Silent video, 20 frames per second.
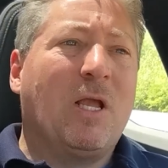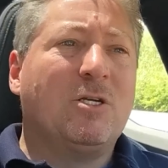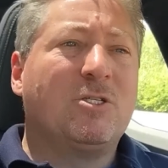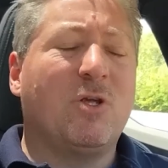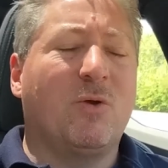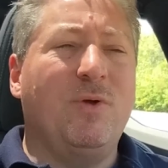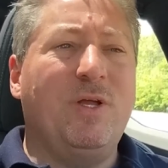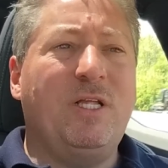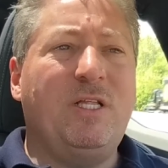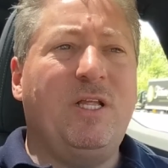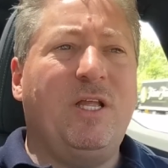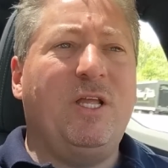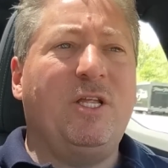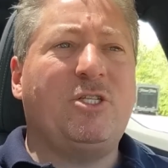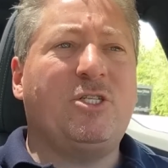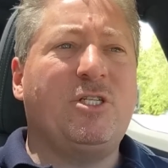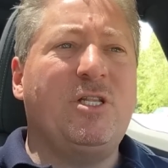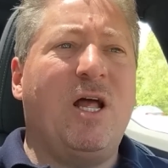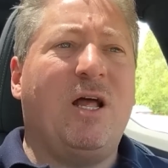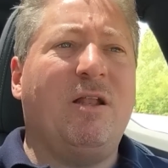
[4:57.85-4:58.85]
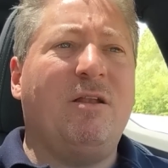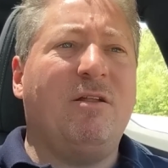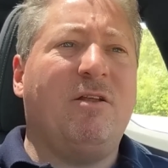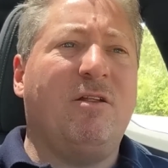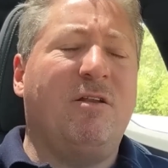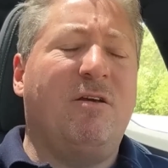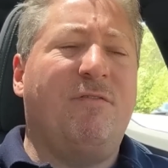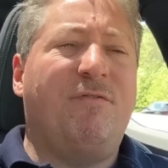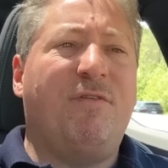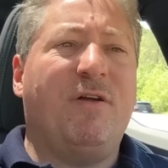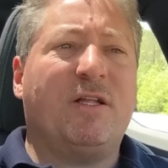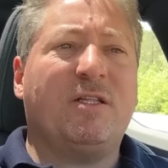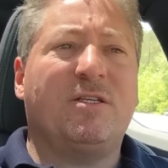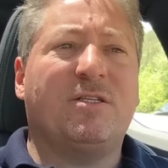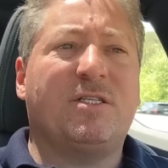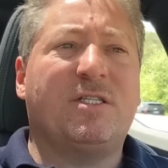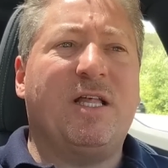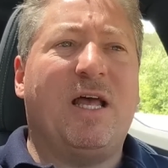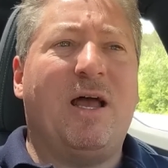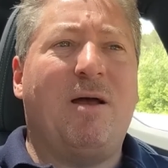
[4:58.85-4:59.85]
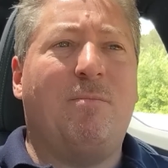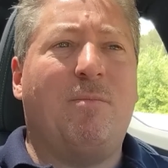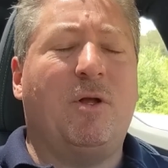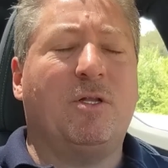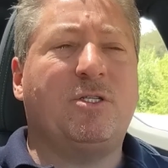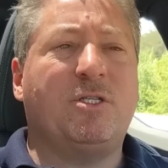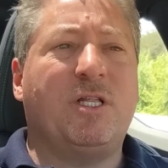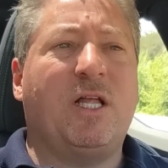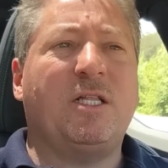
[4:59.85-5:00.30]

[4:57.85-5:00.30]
So it's not going to affect us that much.